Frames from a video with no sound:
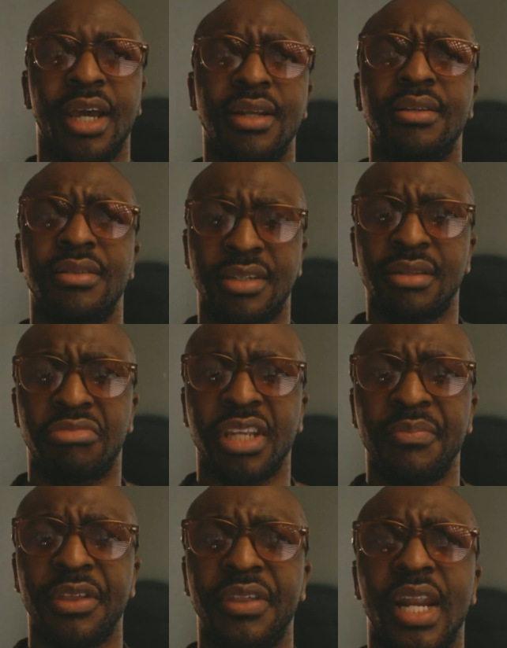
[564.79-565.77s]
And
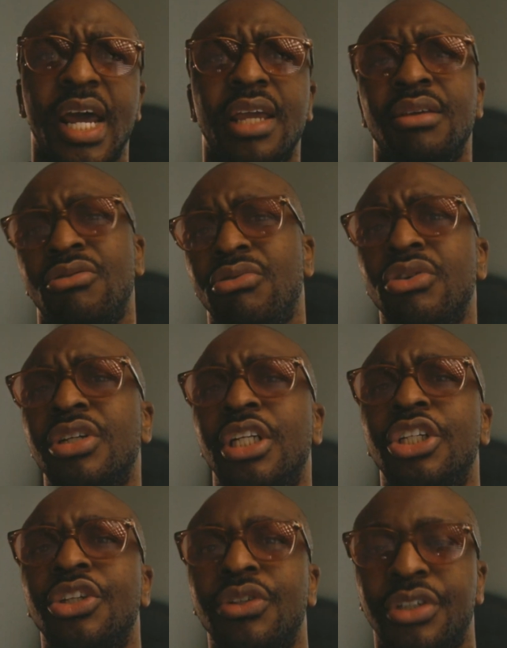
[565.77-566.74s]
something that I
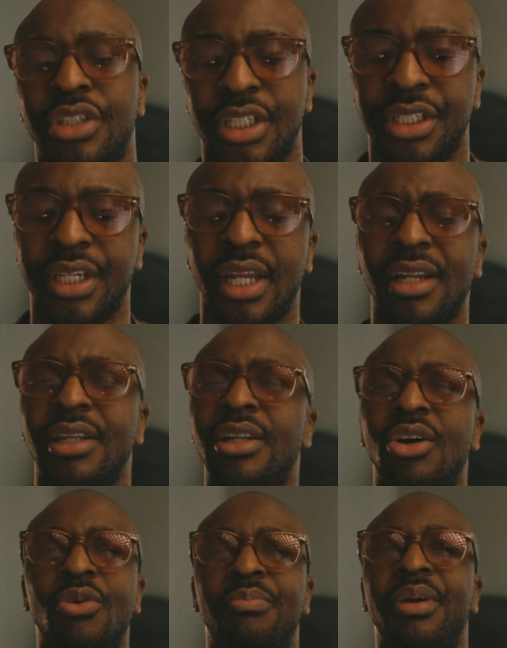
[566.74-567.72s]
usually do to just get a
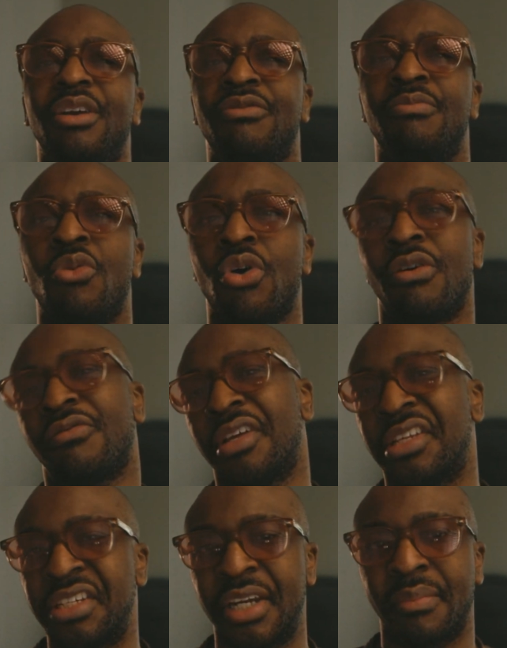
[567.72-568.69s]
little bit of more of a
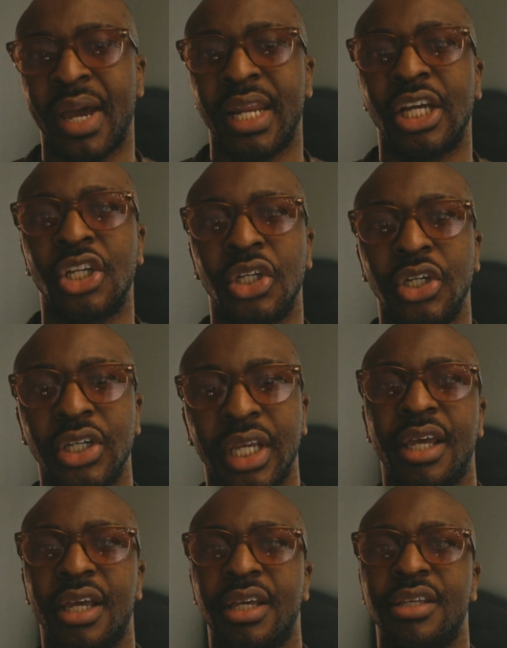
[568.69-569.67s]
cinematic look
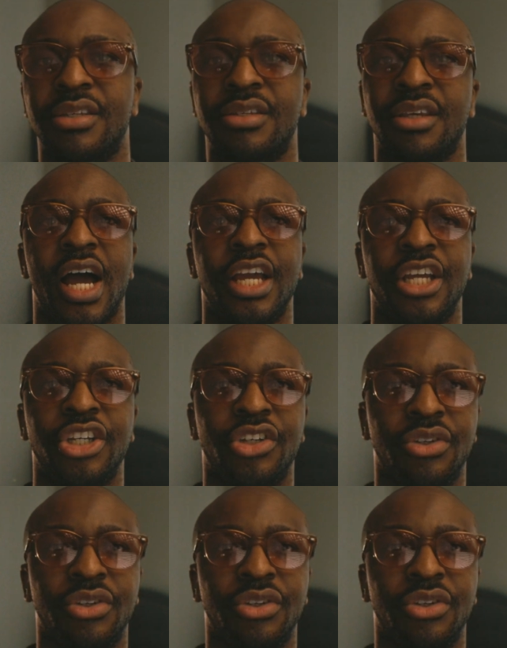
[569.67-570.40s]
is I